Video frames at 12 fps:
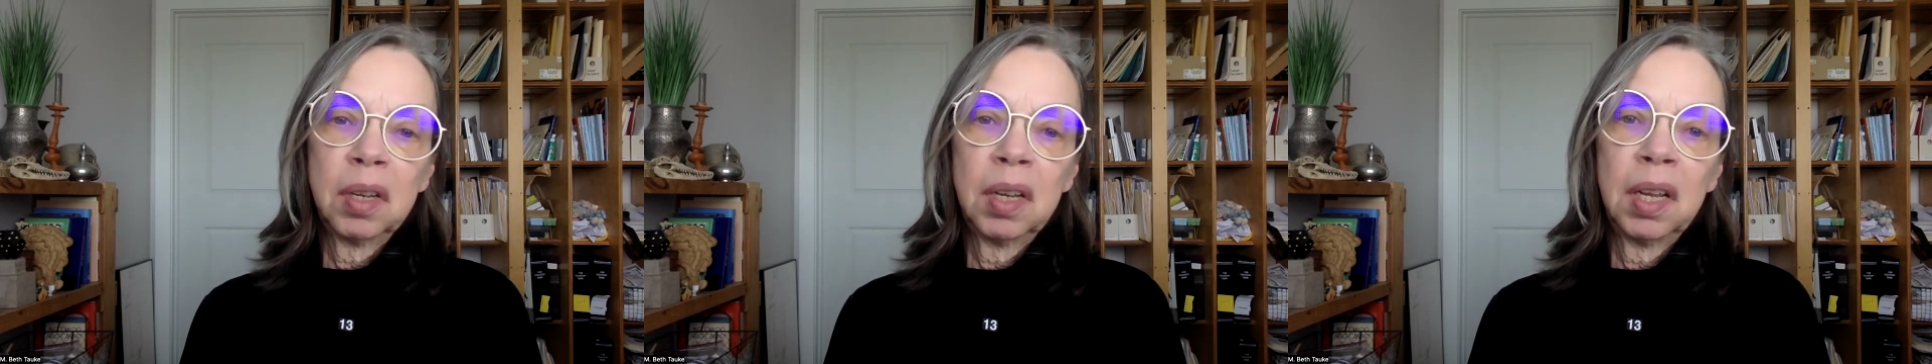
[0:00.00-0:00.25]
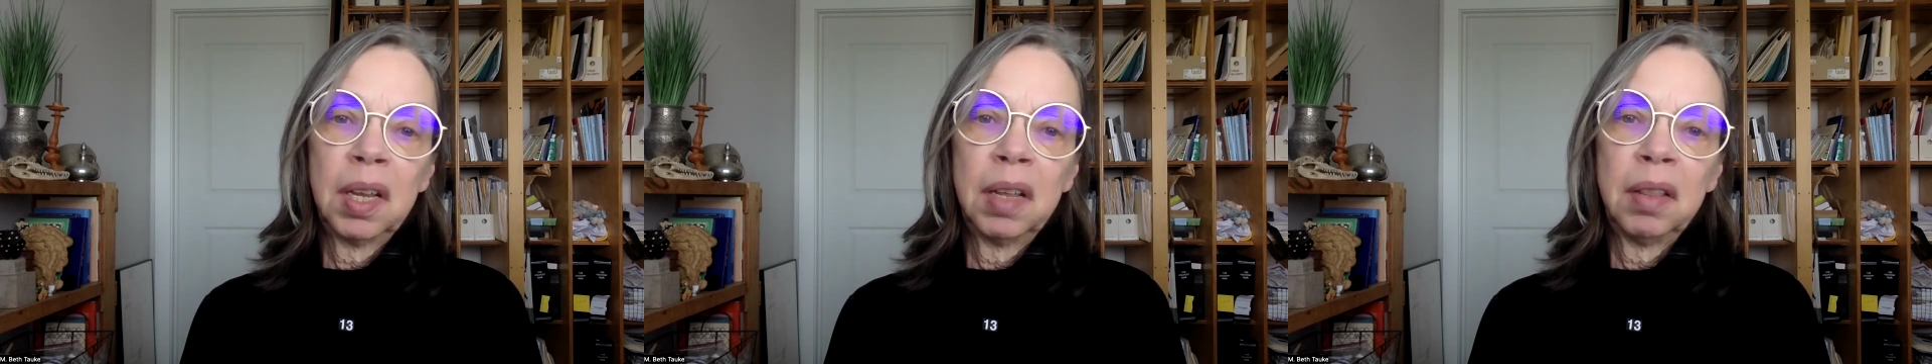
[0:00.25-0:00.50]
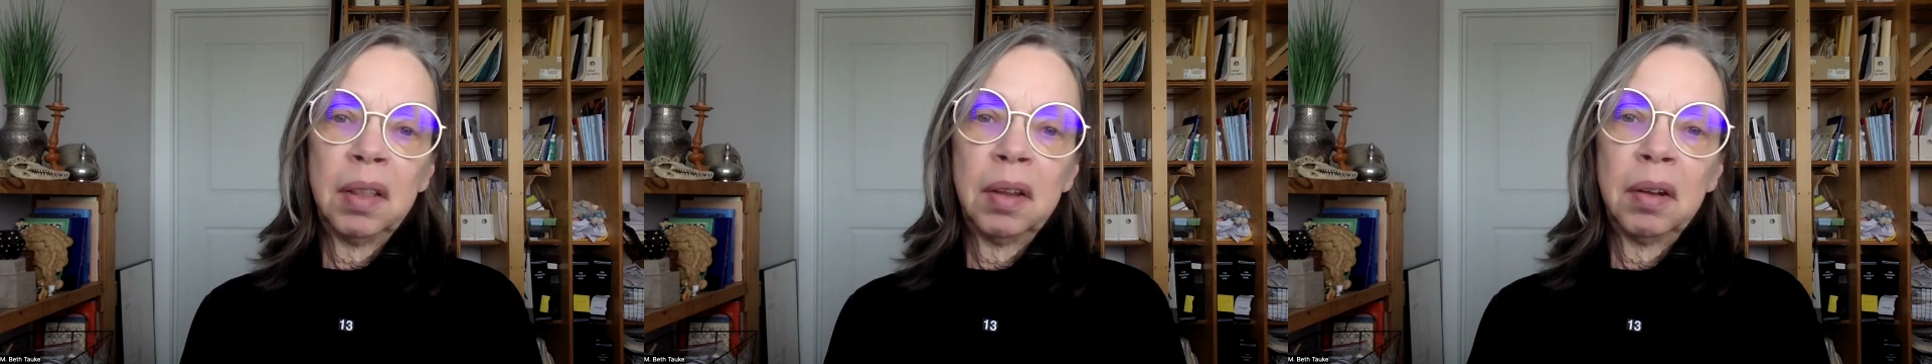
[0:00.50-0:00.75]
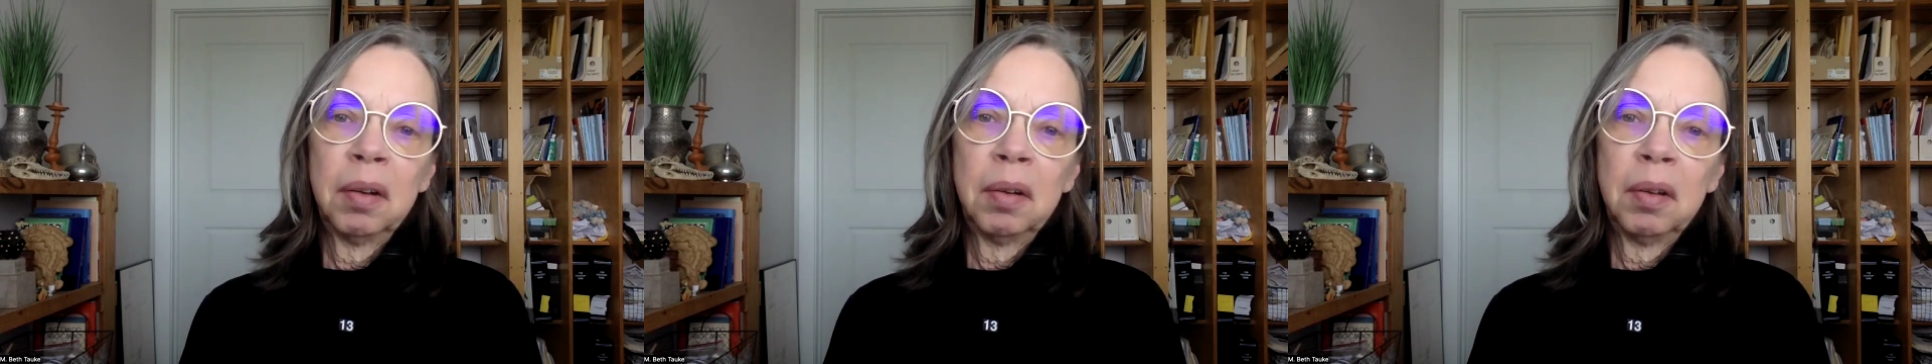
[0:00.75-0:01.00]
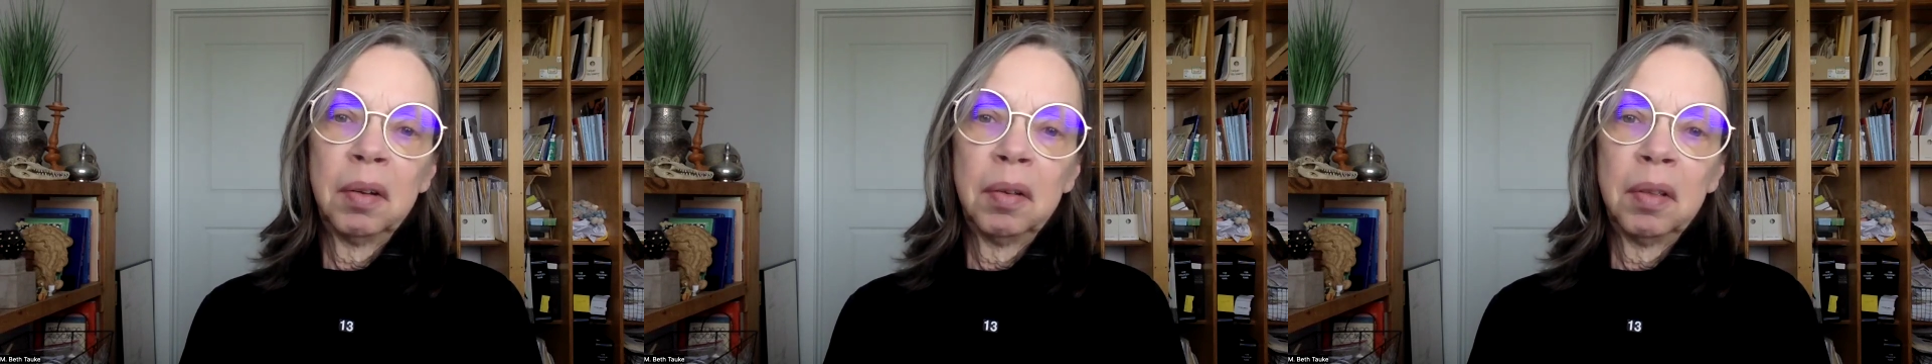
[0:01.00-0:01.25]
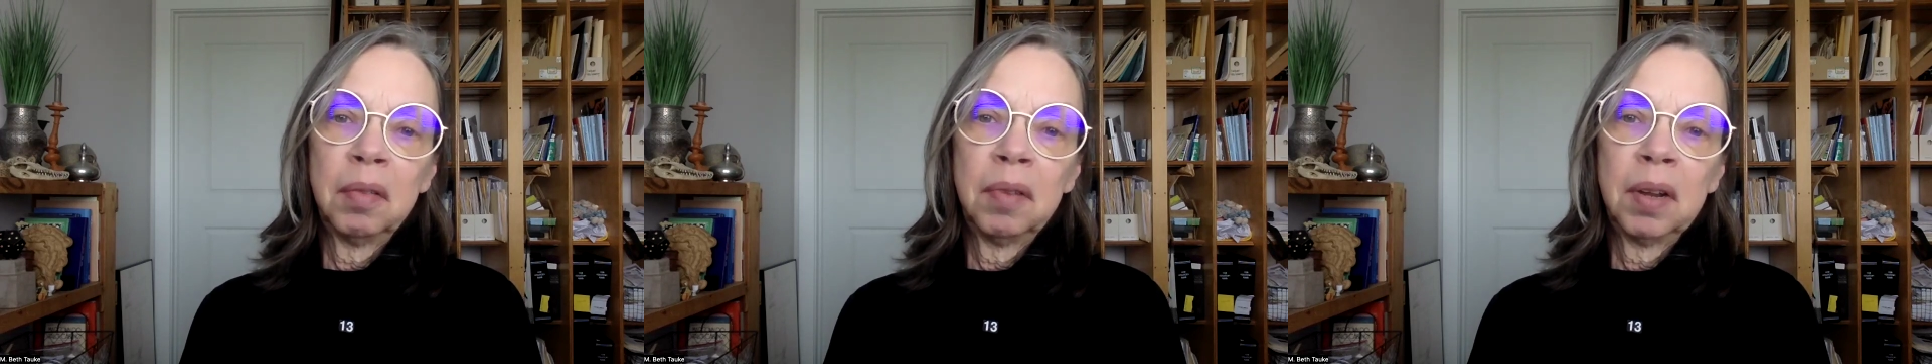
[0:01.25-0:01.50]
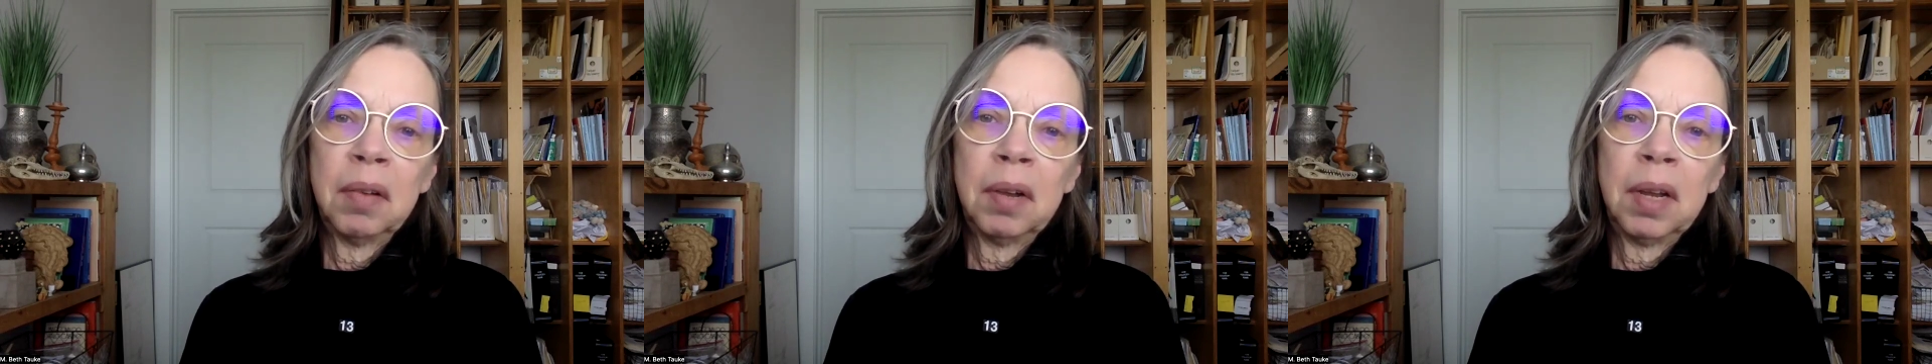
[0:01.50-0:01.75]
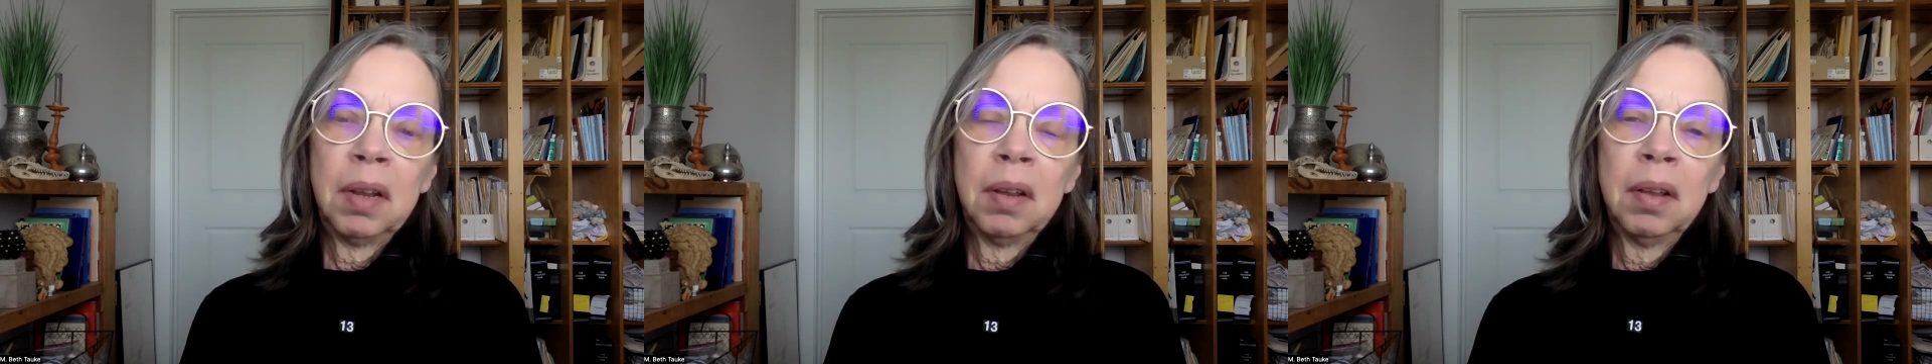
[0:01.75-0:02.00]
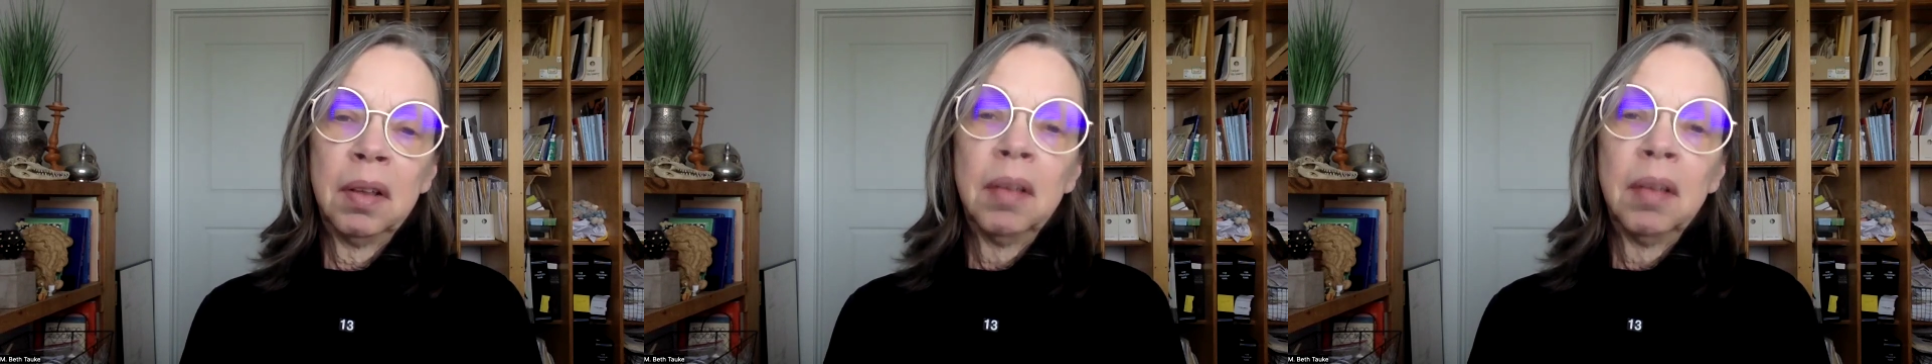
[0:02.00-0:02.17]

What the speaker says: and they're very,